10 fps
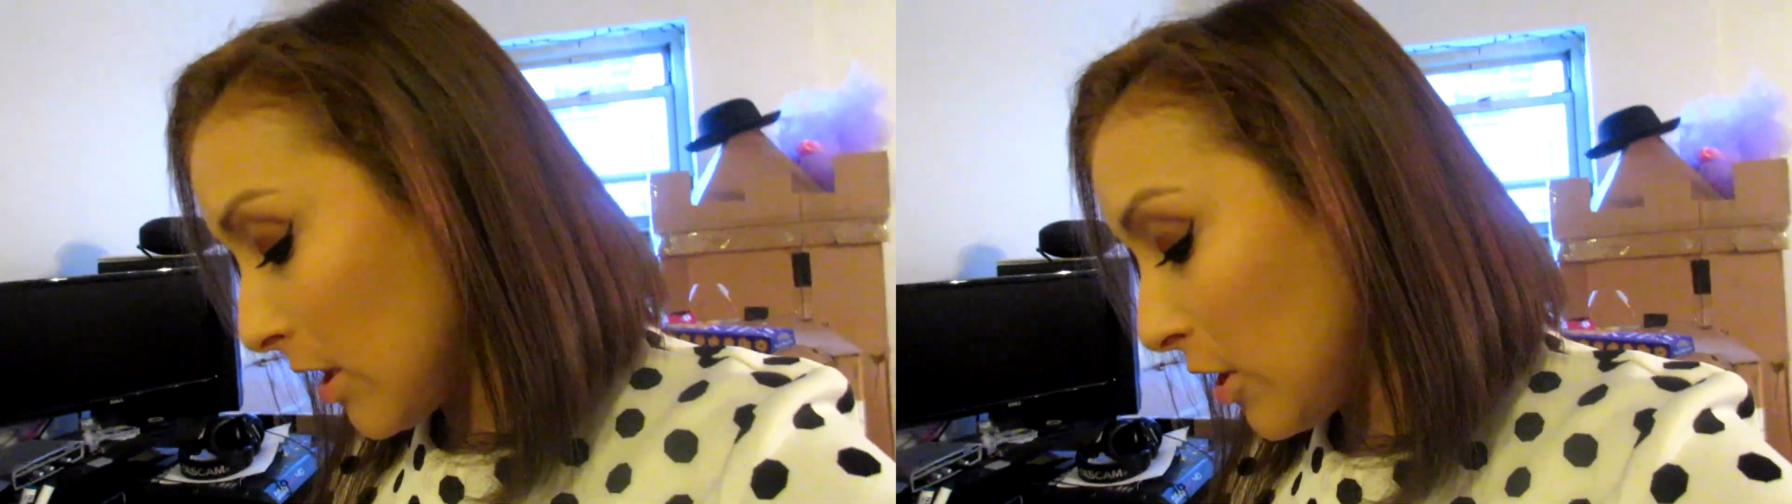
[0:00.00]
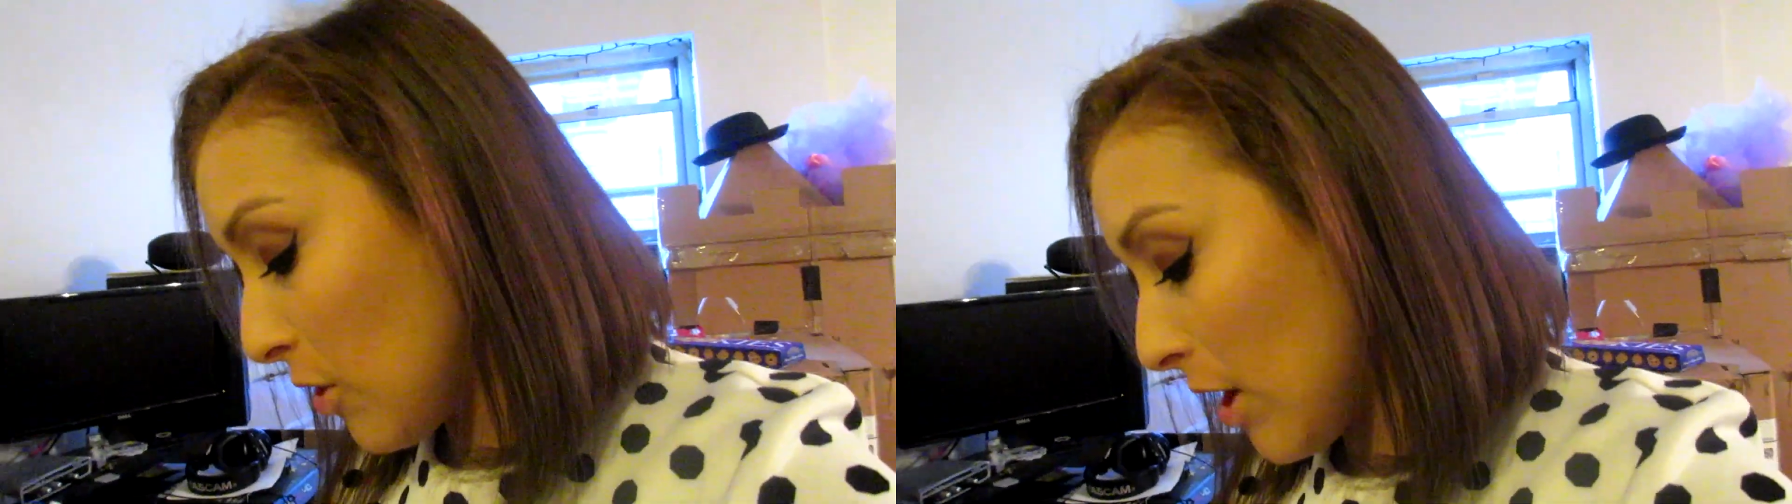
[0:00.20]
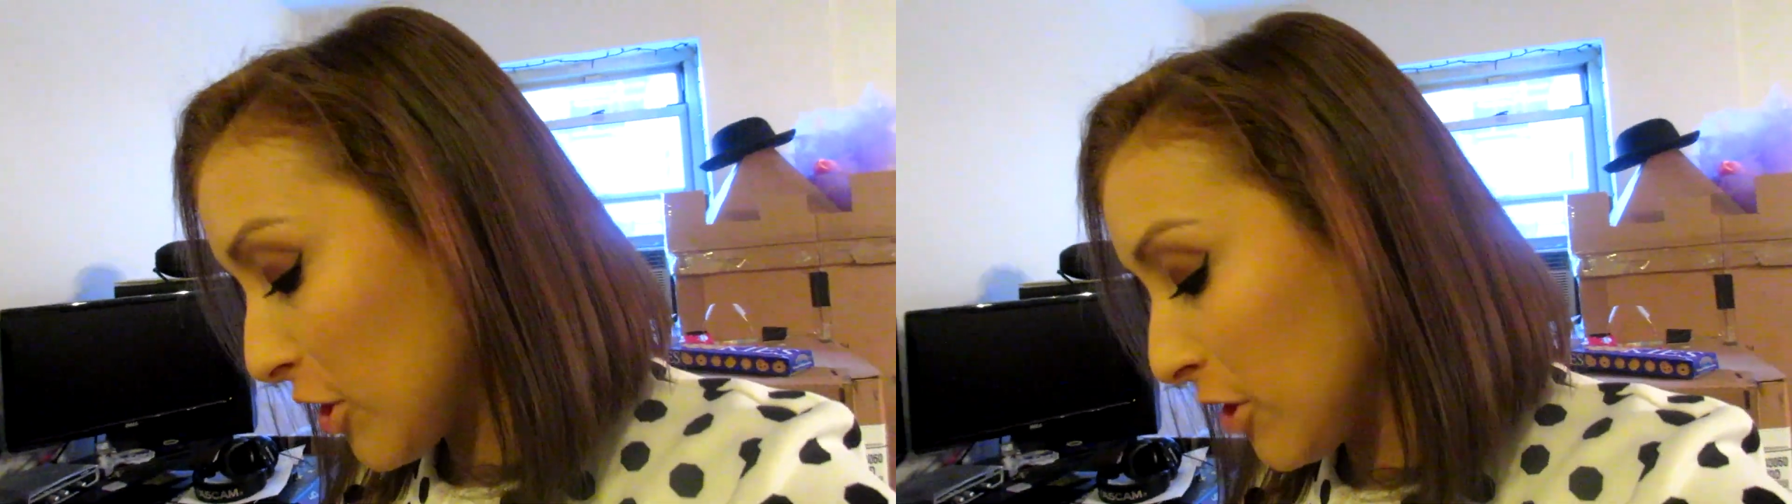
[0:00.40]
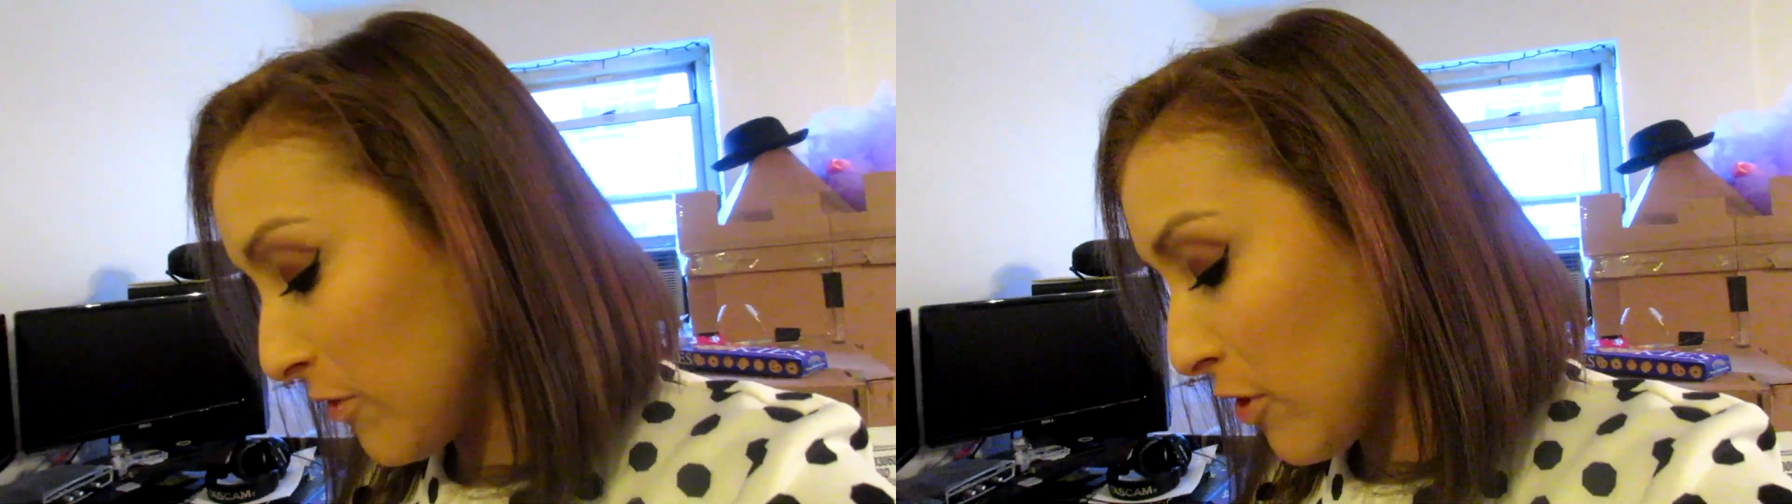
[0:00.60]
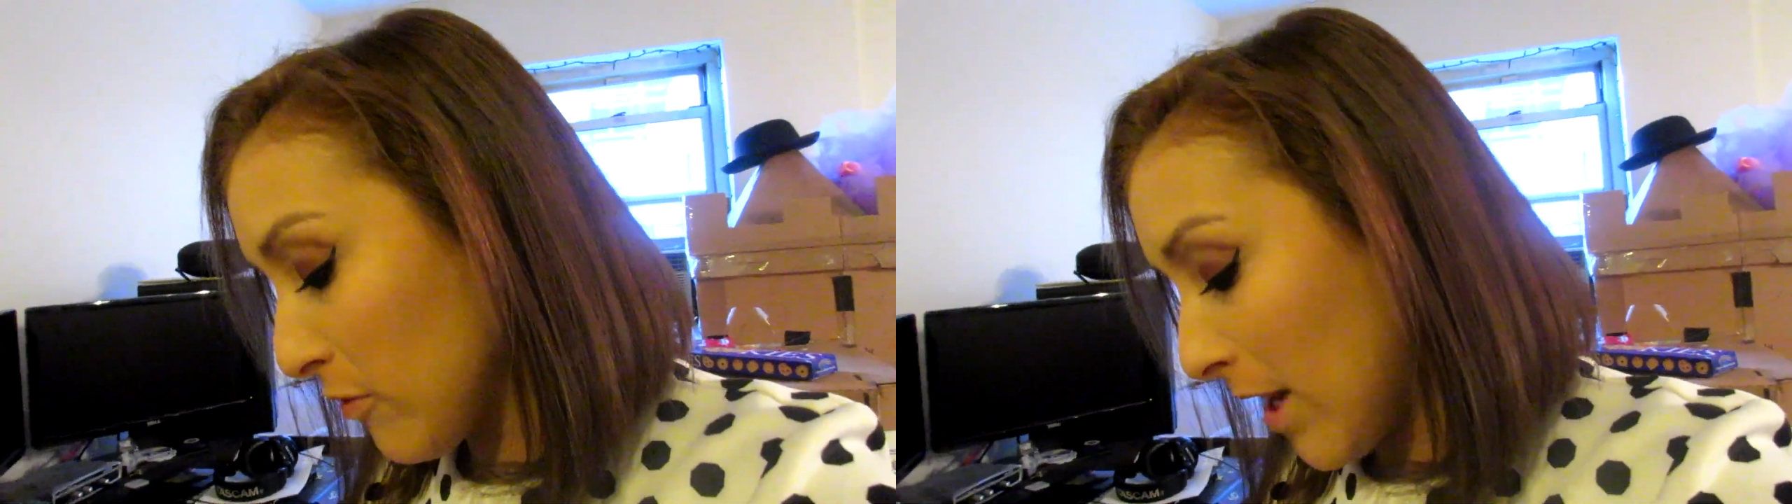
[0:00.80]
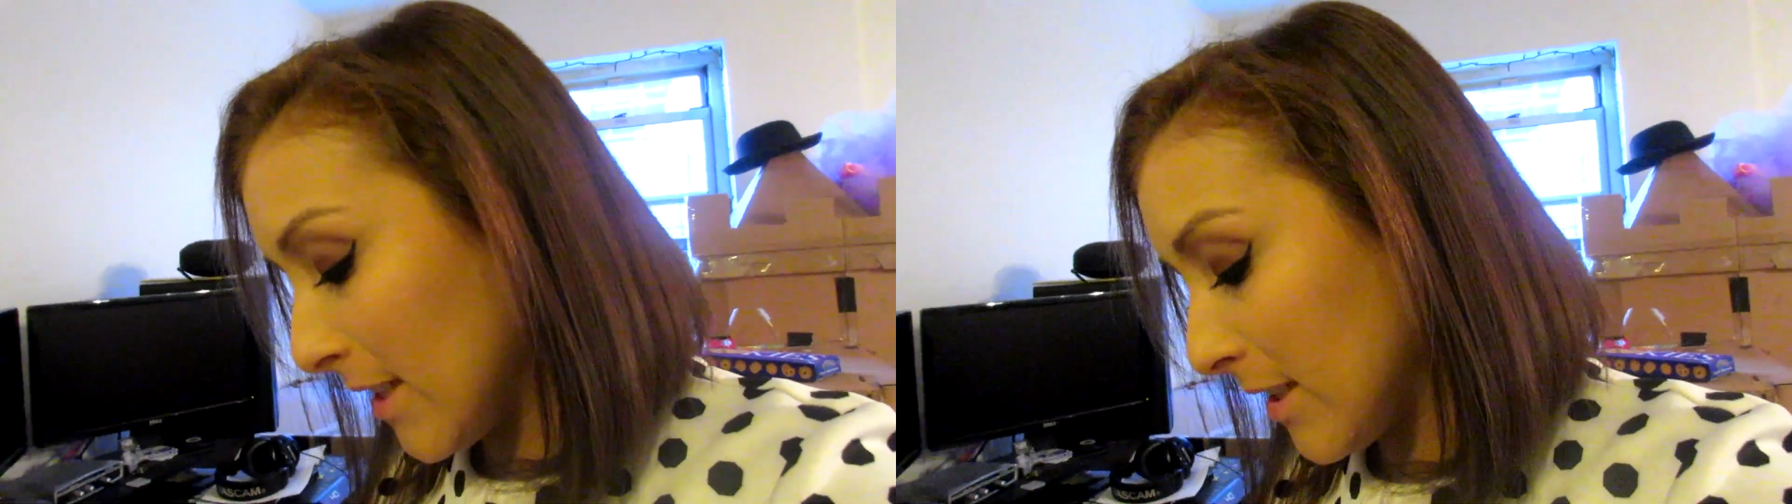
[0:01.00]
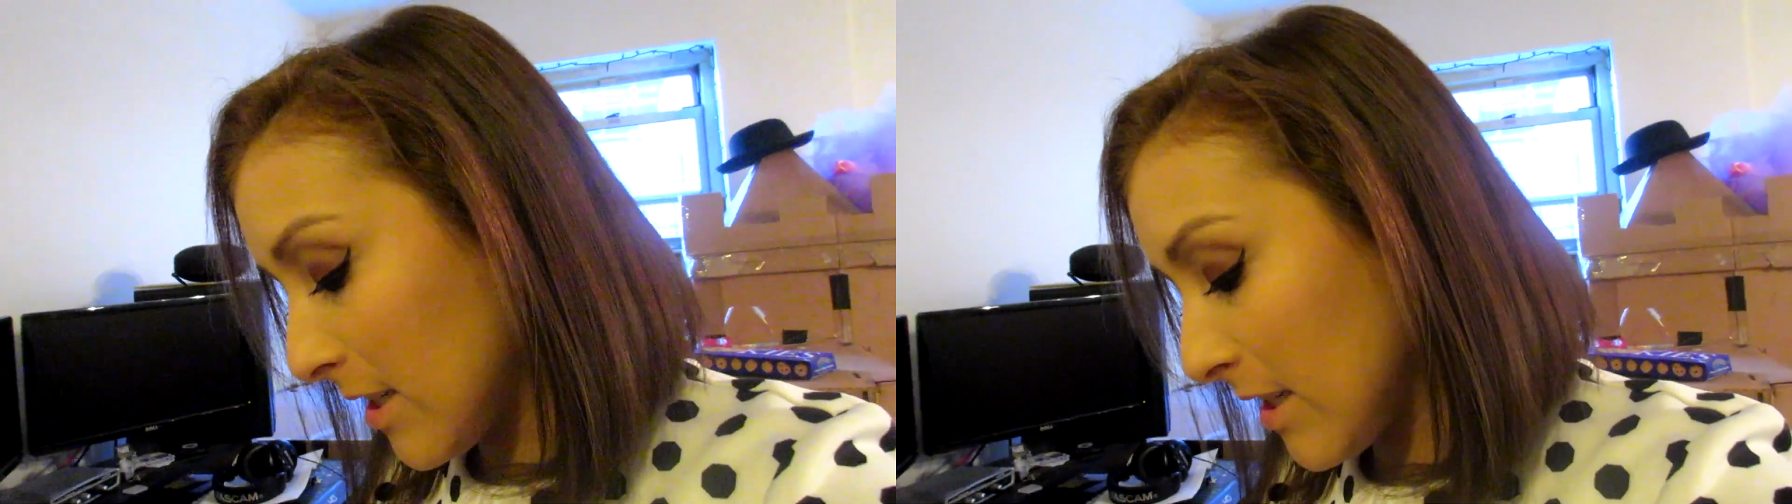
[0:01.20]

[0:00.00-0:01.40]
you know how she's regressed